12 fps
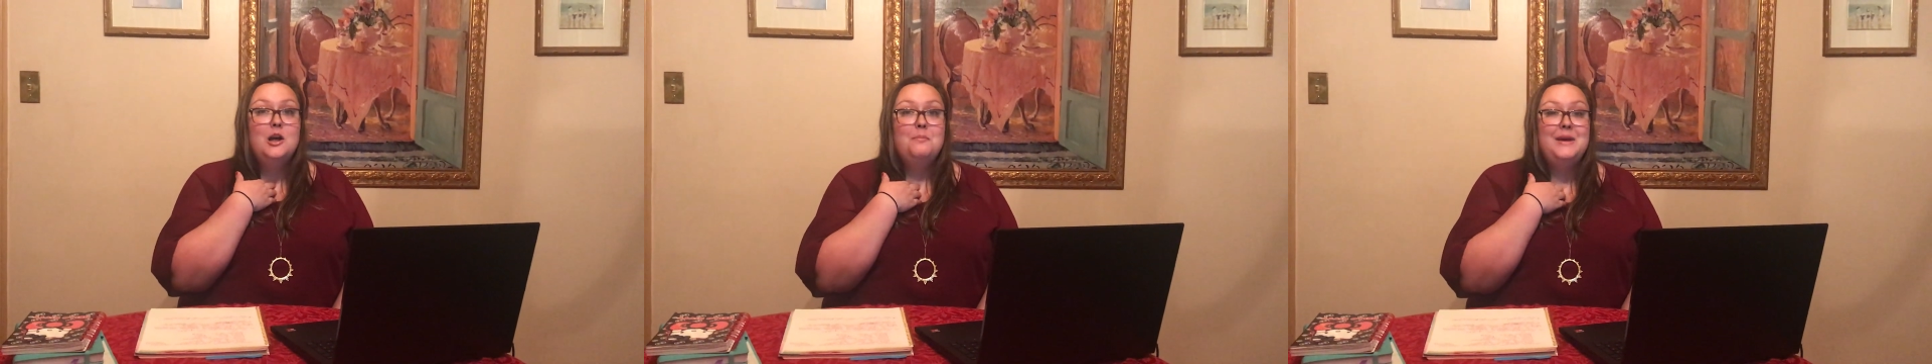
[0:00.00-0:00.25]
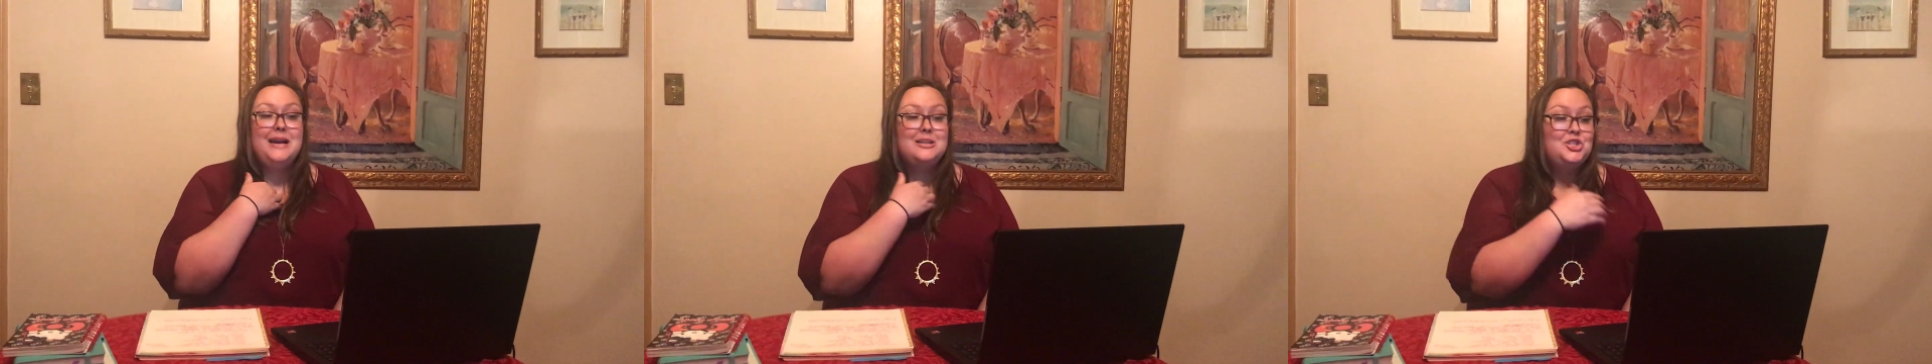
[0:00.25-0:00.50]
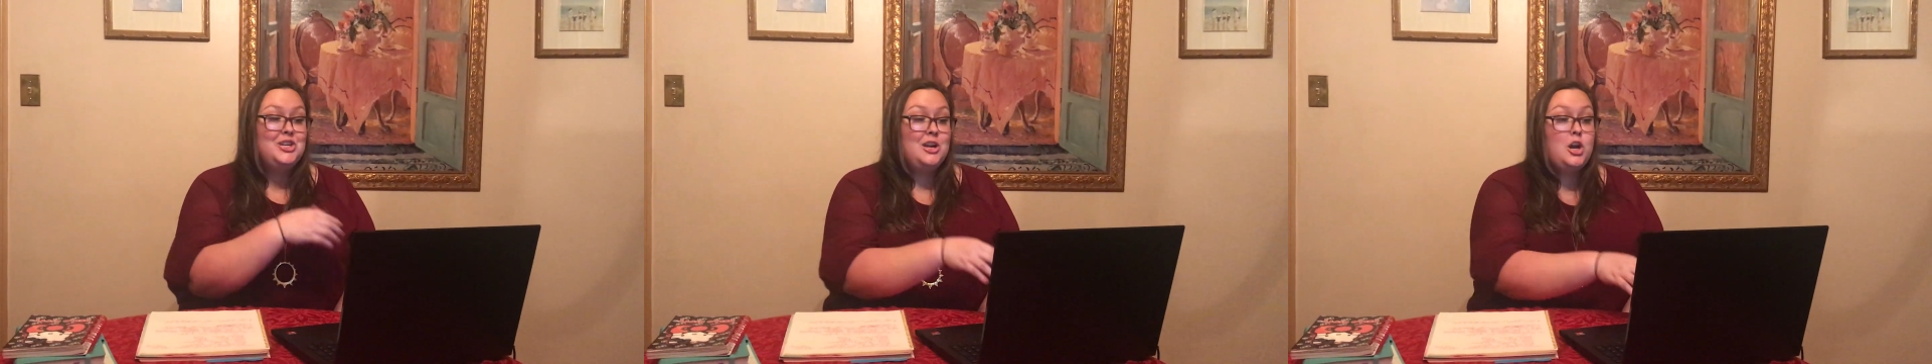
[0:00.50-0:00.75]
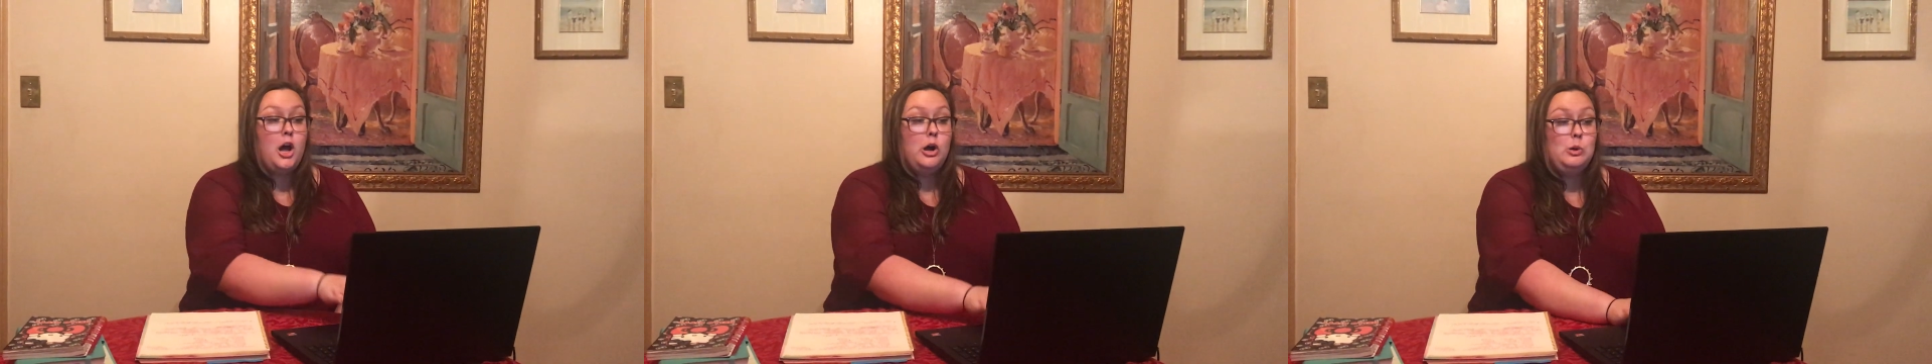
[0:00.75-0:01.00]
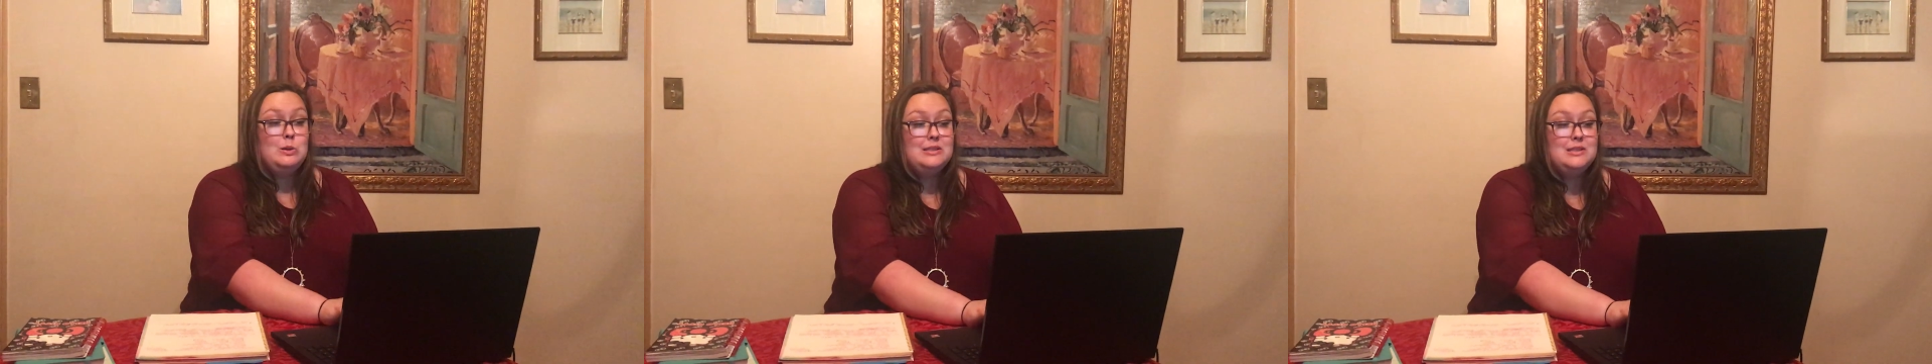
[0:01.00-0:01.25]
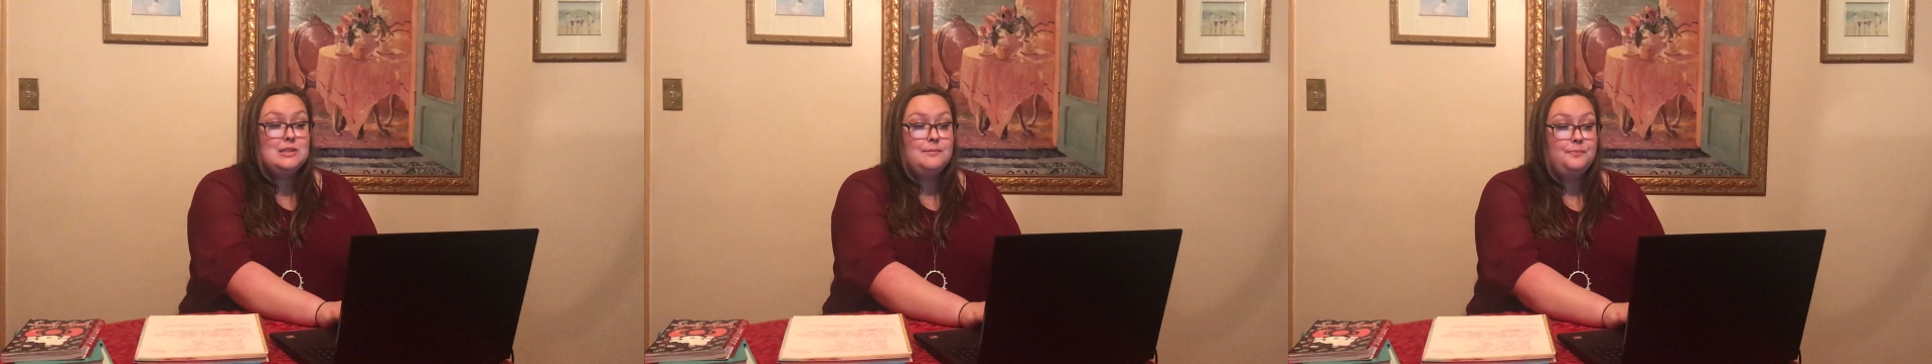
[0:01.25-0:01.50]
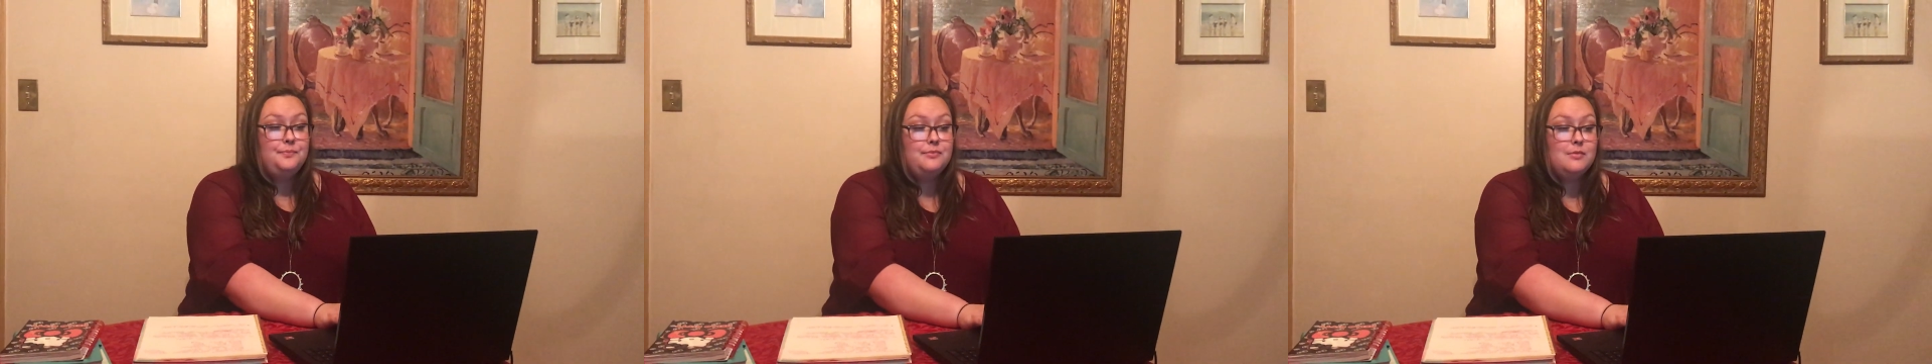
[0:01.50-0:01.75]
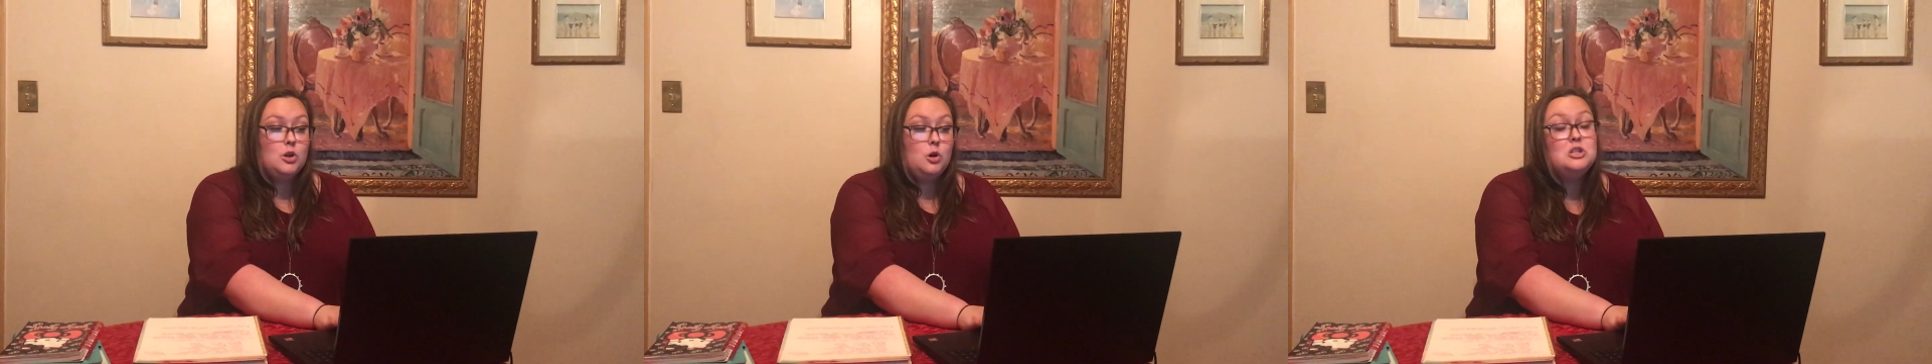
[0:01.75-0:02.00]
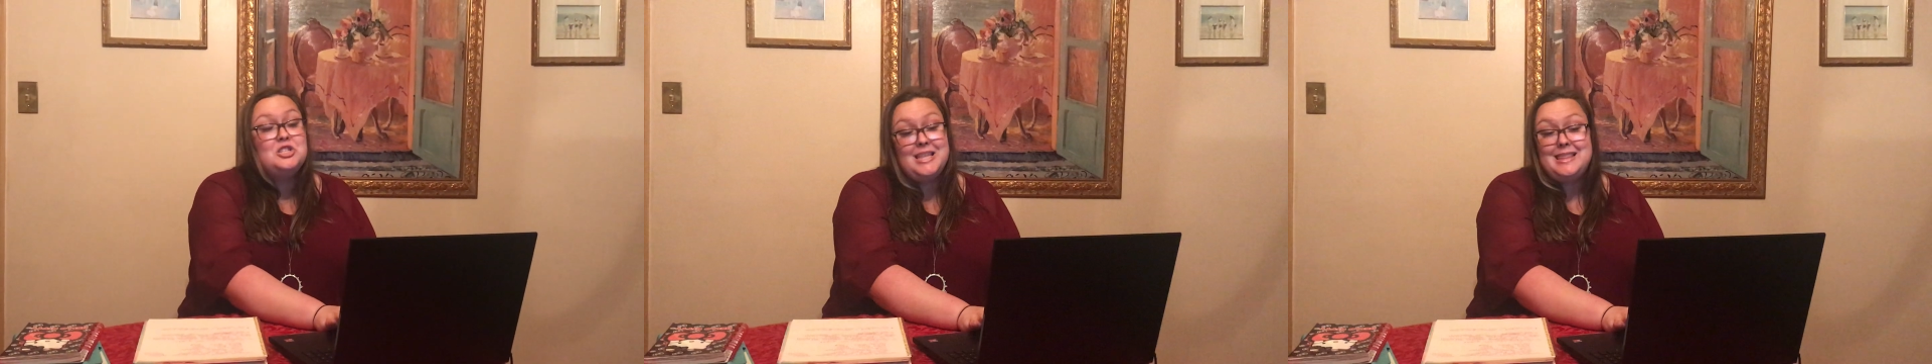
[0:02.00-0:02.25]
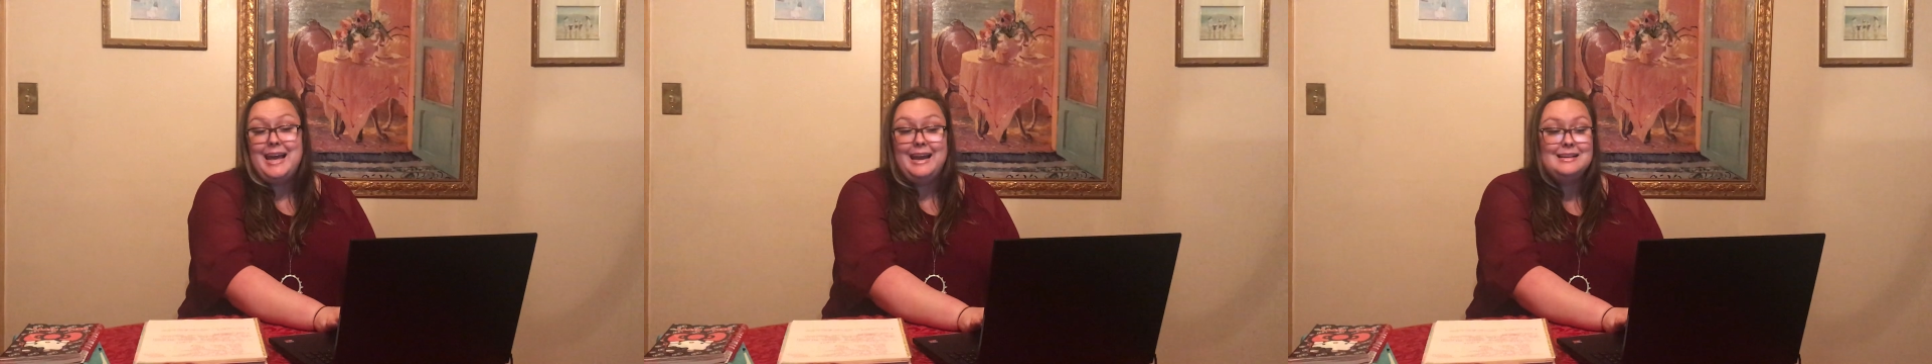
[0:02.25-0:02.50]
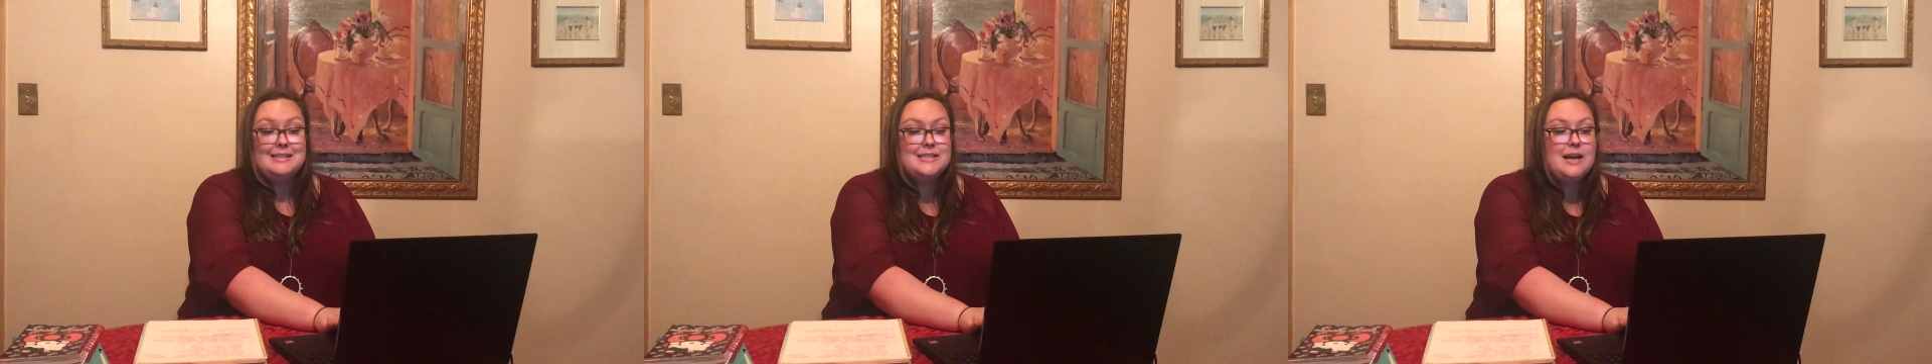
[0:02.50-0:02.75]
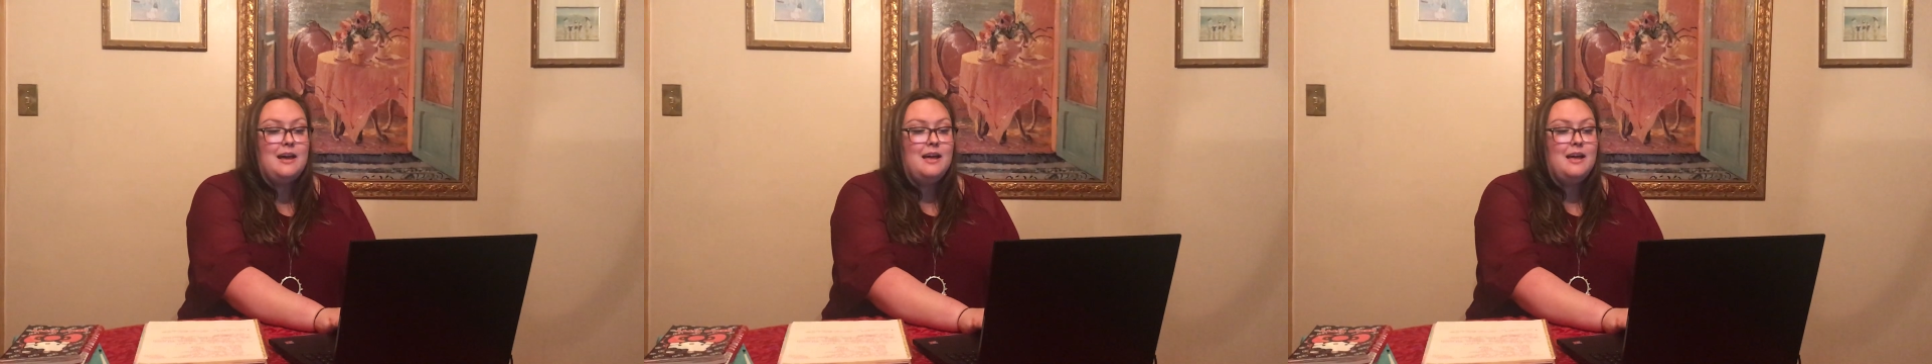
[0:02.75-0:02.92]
because she knows, or she thinks,